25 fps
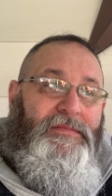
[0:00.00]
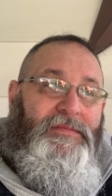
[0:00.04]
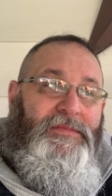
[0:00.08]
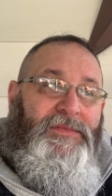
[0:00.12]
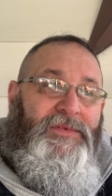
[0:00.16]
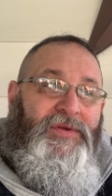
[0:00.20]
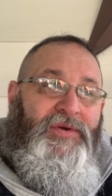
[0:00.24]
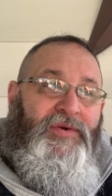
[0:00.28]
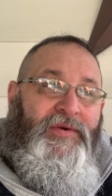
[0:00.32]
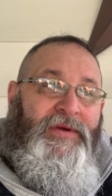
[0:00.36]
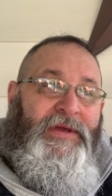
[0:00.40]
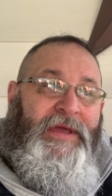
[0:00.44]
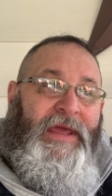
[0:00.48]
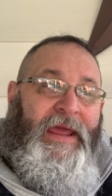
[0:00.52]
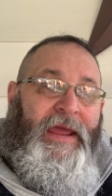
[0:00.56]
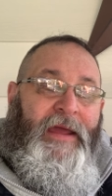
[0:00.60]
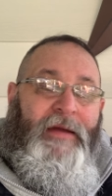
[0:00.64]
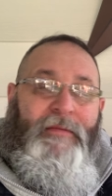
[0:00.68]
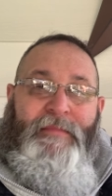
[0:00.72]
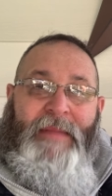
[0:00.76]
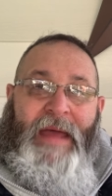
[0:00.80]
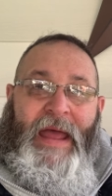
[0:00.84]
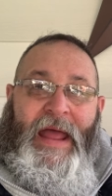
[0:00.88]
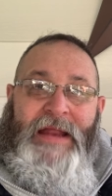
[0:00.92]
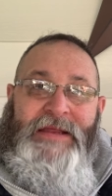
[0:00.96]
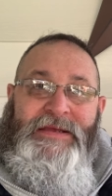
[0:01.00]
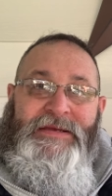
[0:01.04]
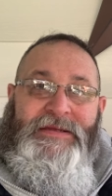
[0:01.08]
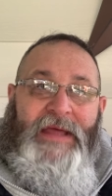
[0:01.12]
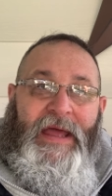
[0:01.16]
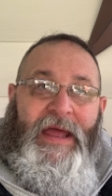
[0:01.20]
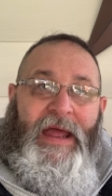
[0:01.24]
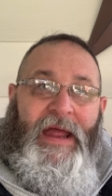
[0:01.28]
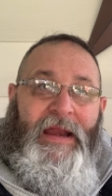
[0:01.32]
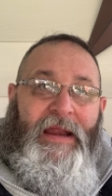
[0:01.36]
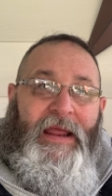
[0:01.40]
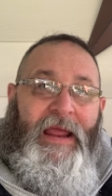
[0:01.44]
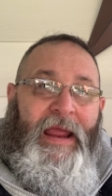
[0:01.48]
You can't match
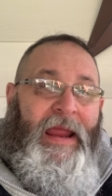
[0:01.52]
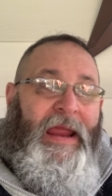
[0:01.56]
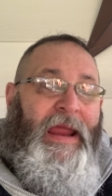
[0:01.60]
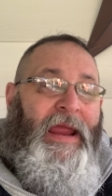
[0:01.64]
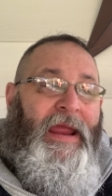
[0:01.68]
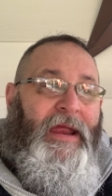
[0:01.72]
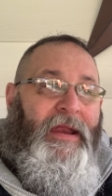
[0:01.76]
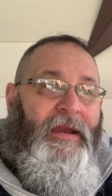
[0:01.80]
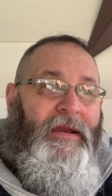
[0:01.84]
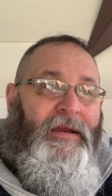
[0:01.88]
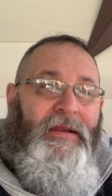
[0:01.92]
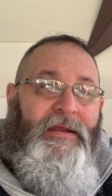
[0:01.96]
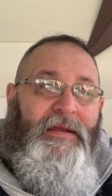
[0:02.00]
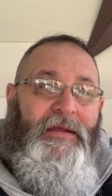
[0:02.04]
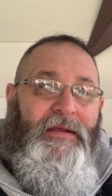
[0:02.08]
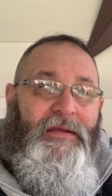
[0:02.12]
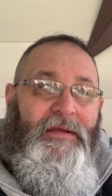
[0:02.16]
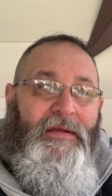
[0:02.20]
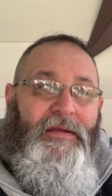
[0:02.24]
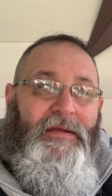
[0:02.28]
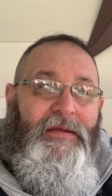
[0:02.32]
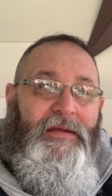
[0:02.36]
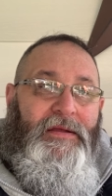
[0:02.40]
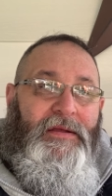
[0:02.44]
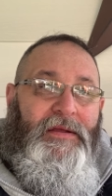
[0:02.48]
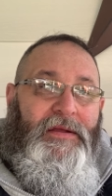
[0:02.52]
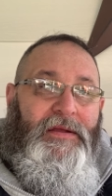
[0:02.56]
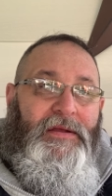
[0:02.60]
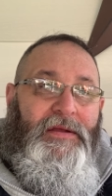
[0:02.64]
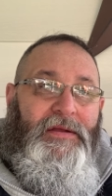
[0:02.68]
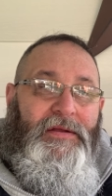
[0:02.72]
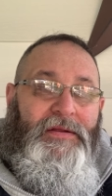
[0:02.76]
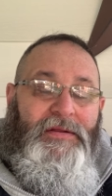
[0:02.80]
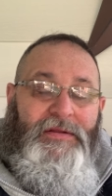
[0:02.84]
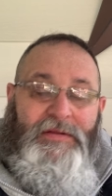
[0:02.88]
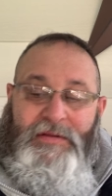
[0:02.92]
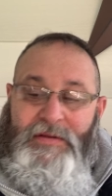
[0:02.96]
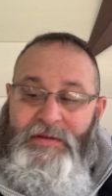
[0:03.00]
that, and
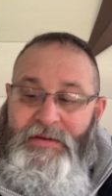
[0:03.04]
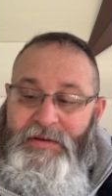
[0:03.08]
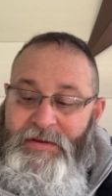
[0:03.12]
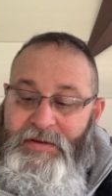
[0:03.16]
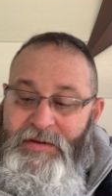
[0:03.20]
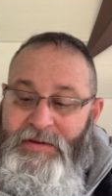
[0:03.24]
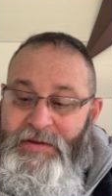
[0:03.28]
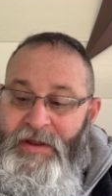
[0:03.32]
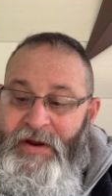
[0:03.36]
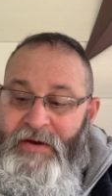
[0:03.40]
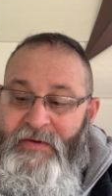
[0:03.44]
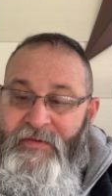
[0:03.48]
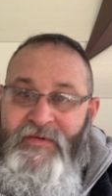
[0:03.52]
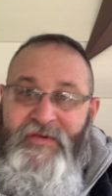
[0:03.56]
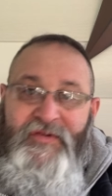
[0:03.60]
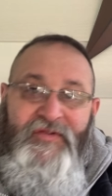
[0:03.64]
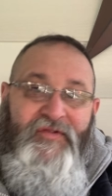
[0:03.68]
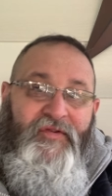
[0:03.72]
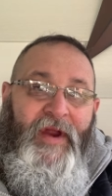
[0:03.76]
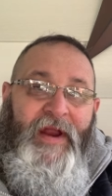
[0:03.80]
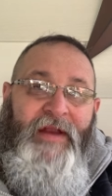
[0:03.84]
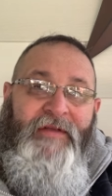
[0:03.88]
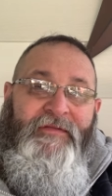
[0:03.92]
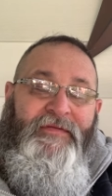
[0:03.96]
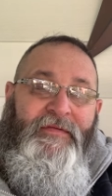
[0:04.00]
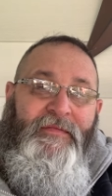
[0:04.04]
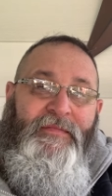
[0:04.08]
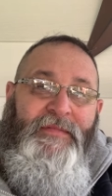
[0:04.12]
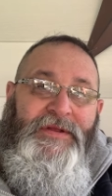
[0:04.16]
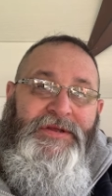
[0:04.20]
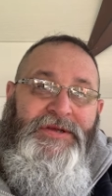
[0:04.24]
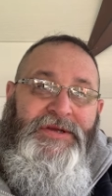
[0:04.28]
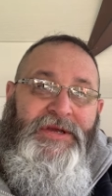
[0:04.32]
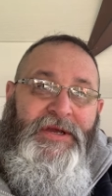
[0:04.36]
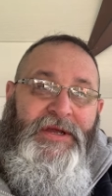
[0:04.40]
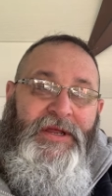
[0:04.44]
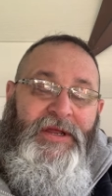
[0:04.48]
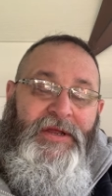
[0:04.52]
they're straight from the
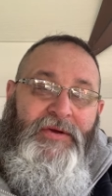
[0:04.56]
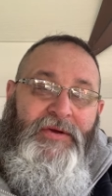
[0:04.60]
chicken